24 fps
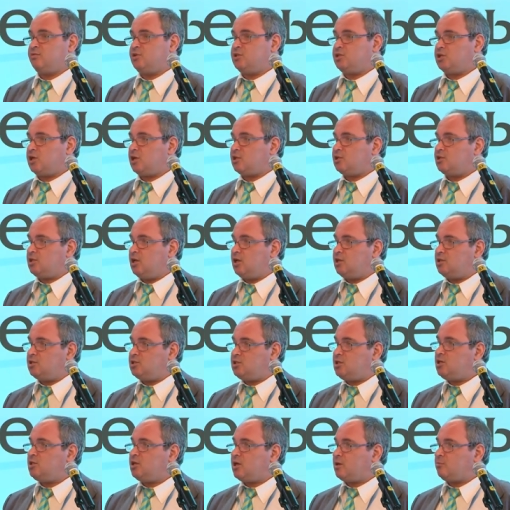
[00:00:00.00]
which contain
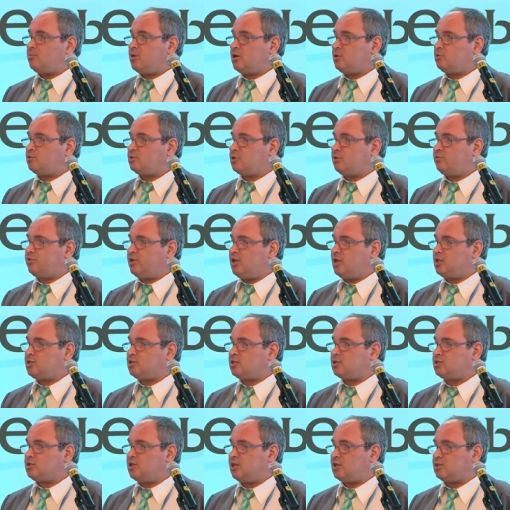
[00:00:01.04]
teeny amount of
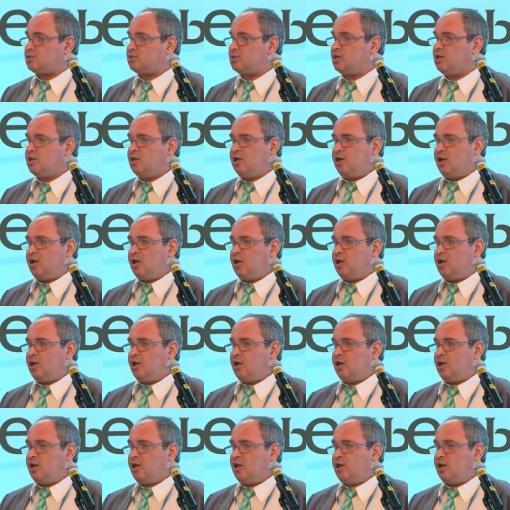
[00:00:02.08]
cancer cells